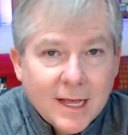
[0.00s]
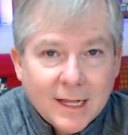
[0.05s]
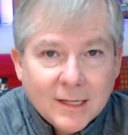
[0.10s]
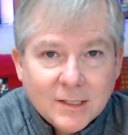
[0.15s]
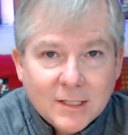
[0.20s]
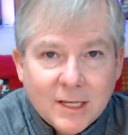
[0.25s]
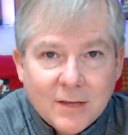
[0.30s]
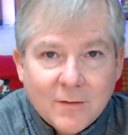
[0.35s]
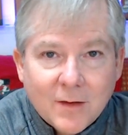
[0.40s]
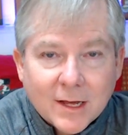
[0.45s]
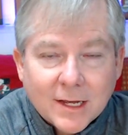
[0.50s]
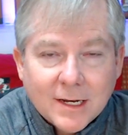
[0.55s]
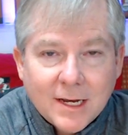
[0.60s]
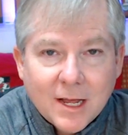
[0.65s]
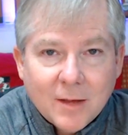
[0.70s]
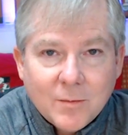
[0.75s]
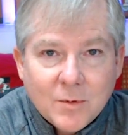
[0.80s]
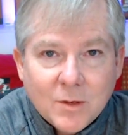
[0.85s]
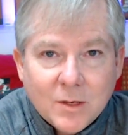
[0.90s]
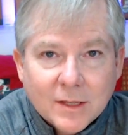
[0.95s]
and see if I can
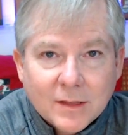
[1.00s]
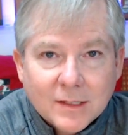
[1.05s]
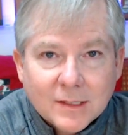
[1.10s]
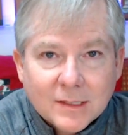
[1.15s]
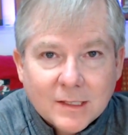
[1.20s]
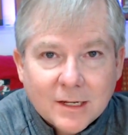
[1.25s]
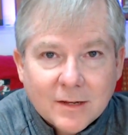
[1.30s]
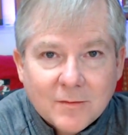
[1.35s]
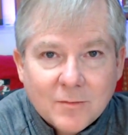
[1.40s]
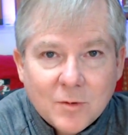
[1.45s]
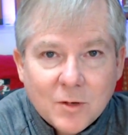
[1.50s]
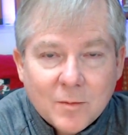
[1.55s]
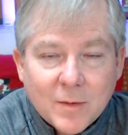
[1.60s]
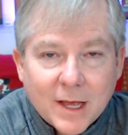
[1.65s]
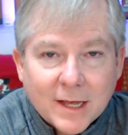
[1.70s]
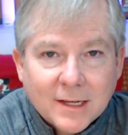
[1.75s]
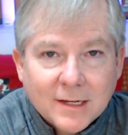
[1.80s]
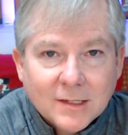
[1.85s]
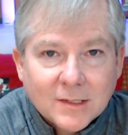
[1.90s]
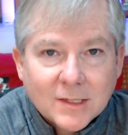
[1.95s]
help you get this stuff put
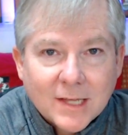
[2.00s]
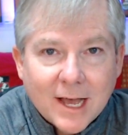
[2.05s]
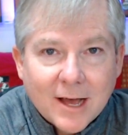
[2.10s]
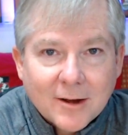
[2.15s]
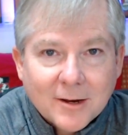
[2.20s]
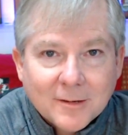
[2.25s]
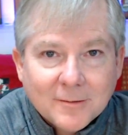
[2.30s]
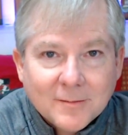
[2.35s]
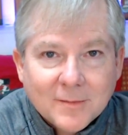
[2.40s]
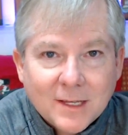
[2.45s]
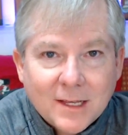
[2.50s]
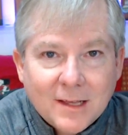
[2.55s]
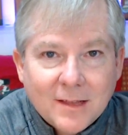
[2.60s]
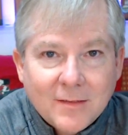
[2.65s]
back into scouting.